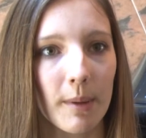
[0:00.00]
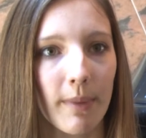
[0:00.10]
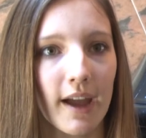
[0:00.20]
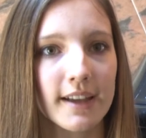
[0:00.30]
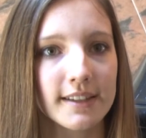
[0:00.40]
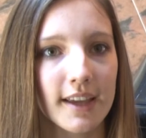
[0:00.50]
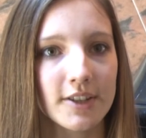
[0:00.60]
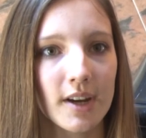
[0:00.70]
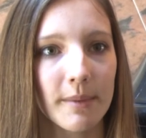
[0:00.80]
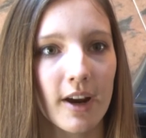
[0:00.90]
but by a
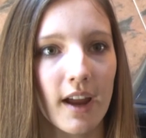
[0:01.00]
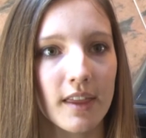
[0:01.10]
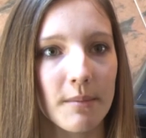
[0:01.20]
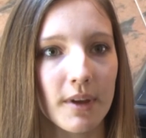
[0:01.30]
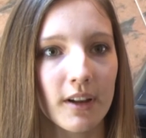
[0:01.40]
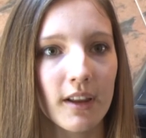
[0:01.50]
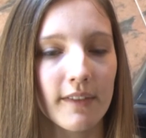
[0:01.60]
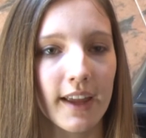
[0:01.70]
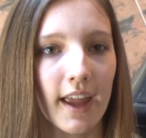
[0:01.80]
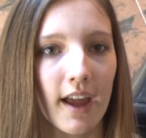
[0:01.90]
sledgehammer in the middle
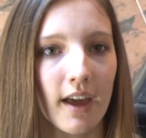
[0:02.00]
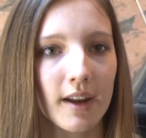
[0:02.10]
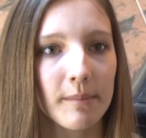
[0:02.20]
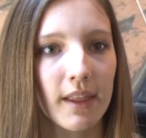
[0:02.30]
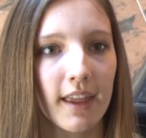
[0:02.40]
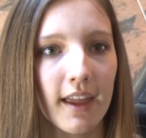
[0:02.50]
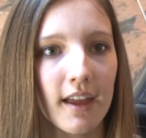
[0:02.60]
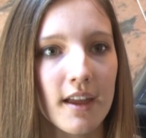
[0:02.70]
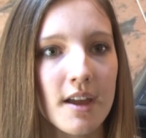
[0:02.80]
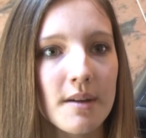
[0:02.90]
of a chaotic melee
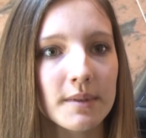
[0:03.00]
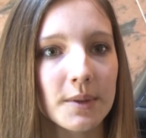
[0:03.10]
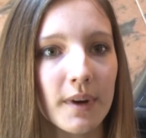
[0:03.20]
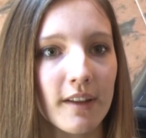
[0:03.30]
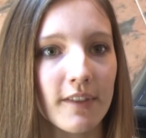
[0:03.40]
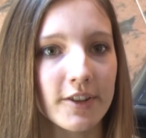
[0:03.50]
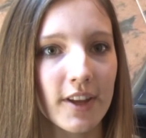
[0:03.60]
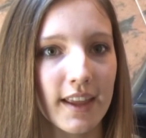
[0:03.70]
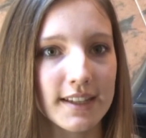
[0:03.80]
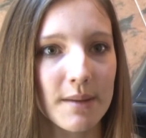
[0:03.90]
between a
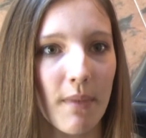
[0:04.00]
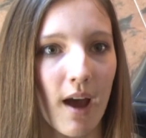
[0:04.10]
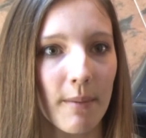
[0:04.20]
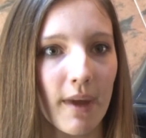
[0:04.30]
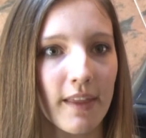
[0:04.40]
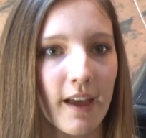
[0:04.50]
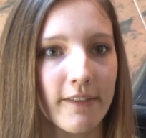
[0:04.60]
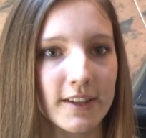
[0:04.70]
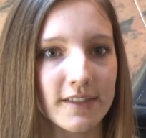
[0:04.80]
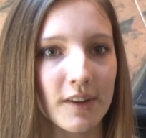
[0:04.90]
vigilante mob and the
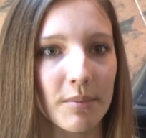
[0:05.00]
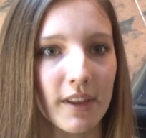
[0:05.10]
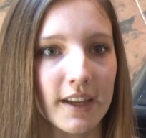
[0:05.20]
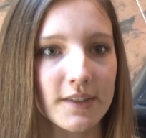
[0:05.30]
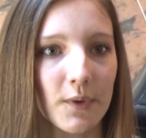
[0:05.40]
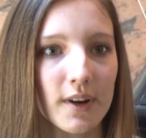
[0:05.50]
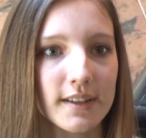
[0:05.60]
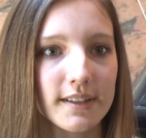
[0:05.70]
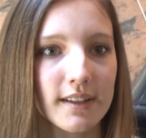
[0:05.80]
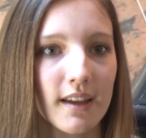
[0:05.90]
Evansville police
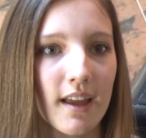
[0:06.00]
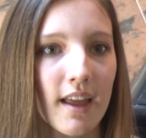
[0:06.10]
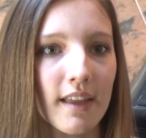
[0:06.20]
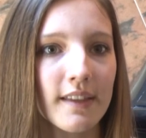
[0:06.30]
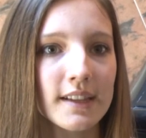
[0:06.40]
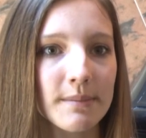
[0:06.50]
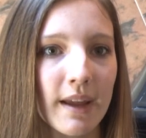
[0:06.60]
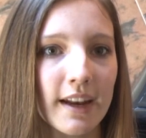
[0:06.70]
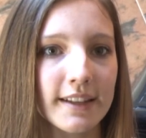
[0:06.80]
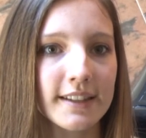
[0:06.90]
force. This
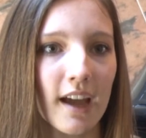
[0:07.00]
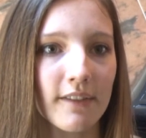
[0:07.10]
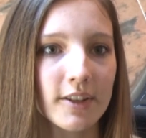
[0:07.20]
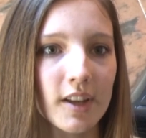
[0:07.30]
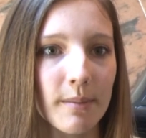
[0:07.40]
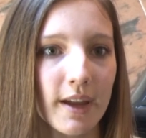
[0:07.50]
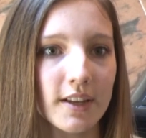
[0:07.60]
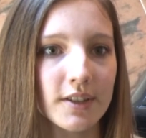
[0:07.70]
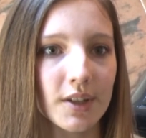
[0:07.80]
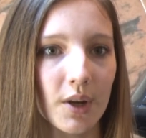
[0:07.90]
man had savagely
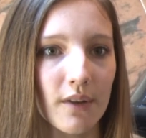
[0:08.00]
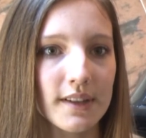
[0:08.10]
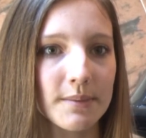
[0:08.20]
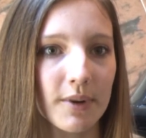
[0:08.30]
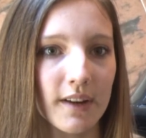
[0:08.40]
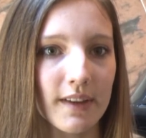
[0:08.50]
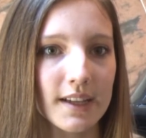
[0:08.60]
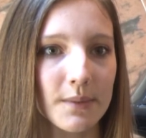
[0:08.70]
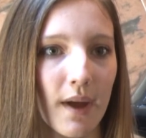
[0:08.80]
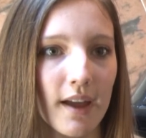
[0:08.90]
beaten two of his
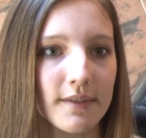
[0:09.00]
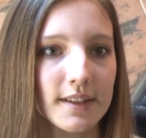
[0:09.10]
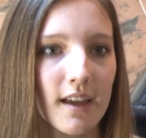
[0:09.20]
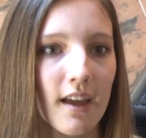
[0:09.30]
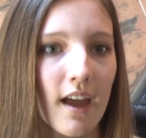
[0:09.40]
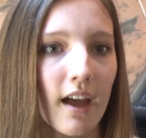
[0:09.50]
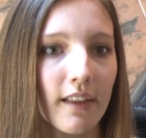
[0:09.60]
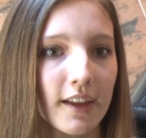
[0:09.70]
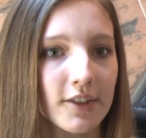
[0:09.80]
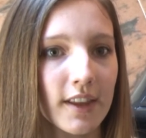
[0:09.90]
previous wives,
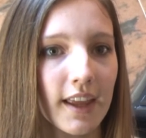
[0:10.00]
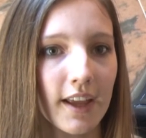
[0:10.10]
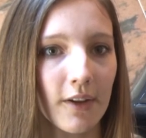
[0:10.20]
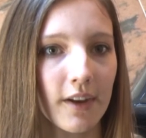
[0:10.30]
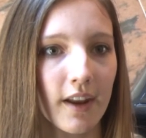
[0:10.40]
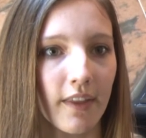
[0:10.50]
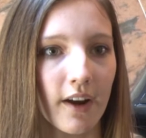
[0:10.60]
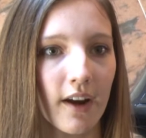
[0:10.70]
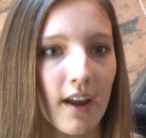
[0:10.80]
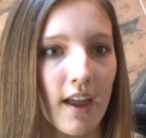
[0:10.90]
allegedly killed
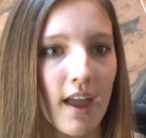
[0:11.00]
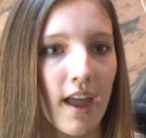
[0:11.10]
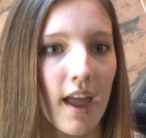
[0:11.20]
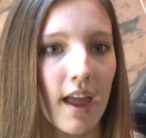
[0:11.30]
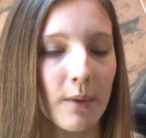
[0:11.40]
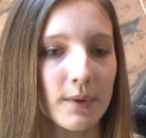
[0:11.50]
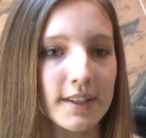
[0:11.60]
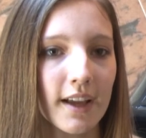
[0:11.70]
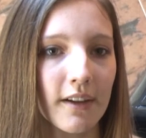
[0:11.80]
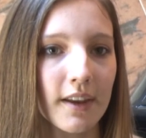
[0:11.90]
another, and
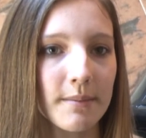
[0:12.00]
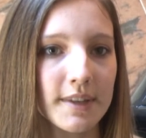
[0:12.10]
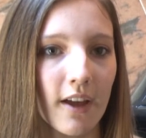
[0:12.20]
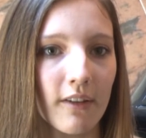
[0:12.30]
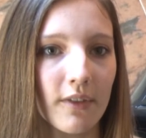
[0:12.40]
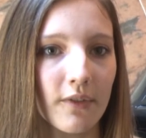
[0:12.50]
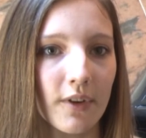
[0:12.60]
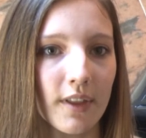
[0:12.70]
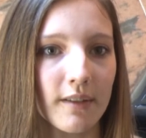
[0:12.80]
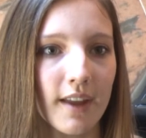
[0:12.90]
was killed himself
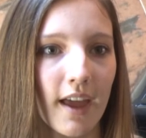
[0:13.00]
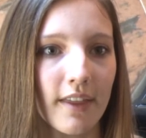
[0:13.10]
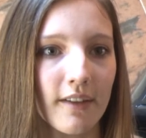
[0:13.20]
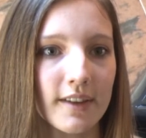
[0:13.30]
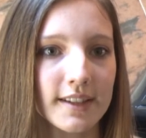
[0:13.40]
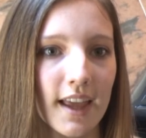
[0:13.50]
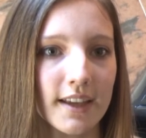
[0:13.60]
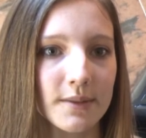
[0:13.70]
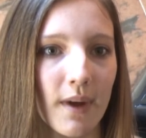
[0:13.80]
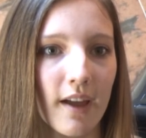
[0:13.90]
for the death of his
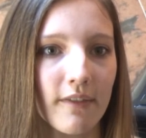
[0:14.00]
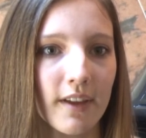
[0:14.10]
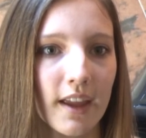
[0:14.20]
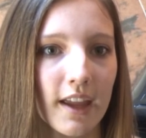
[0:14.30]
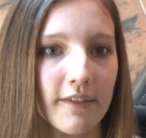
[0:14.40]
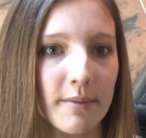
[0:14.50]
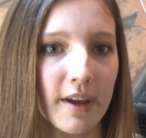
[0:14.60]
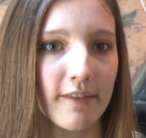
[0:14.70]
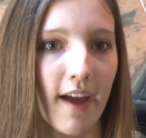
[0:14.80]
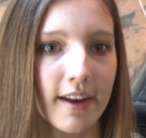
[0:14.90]
last wife, Eva
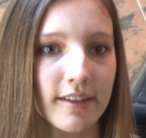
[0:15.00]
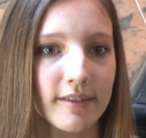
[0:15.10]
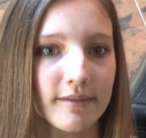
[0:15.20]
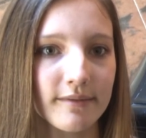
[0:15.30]
McFadden.